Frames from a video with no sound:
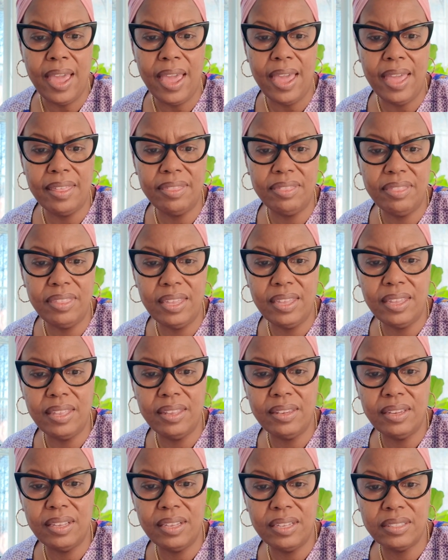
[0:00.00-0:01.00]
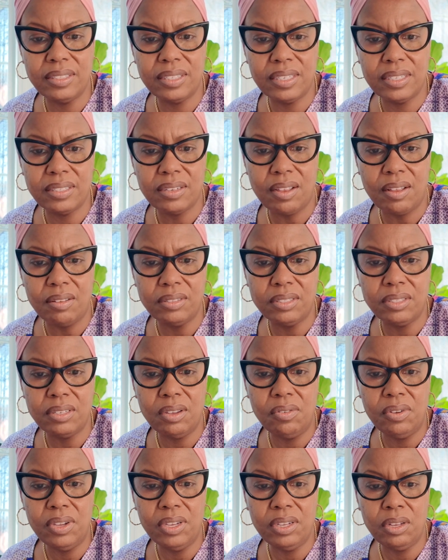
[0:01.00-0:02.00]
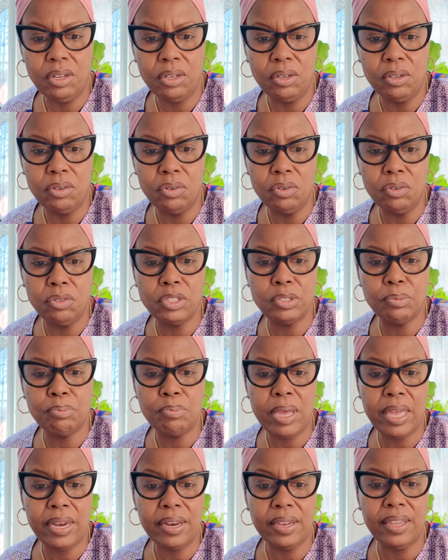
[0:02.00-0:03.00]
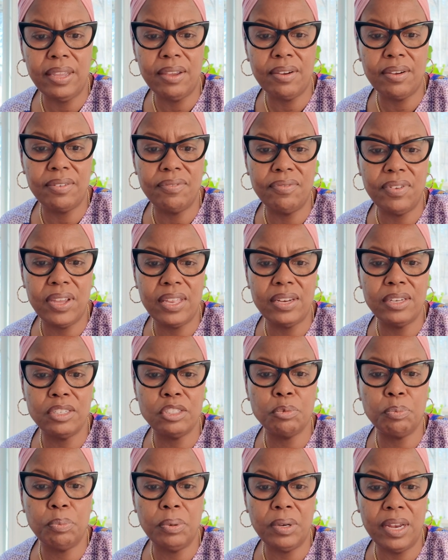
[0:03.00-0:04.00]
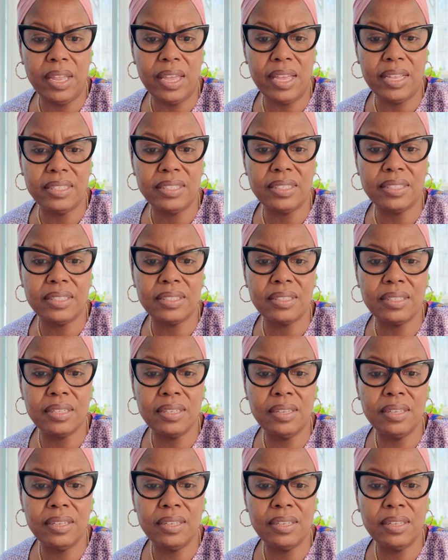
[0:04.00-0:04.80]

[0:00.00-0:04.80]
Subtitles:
And then it says also includes Medicare Advantage plans